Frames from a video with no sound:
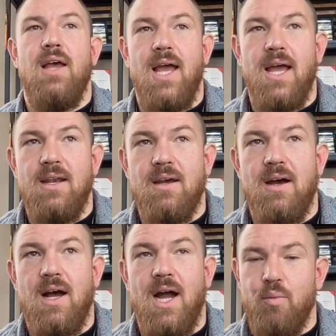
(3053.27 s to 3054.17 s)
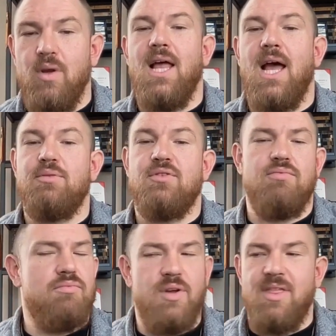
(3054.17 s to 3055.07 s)
And I relapsed
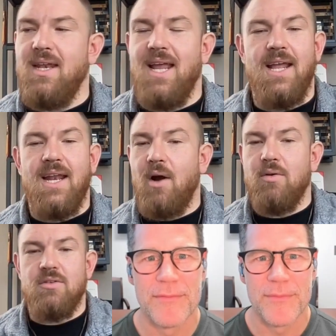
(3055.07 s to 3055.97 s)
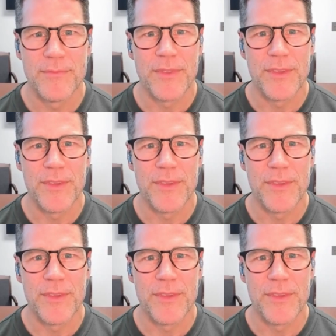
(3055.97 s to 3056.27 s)
within 8 hours of being out of